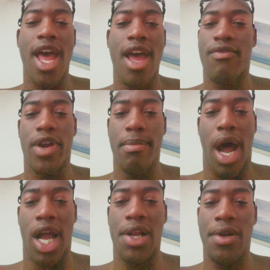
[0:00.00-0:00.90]

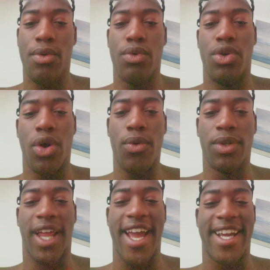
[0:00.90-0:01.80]
Everybody who
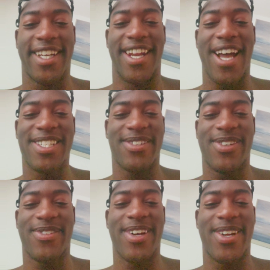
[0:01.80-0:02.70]
don't like nacho
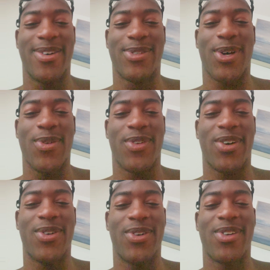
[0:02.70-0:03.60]
Doritos over
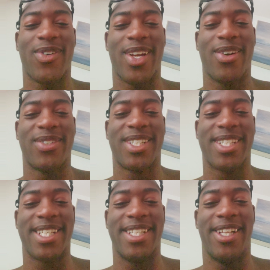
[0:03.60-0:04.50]
cool Doritos is
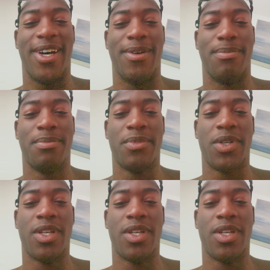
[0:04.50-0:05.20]
just dumb.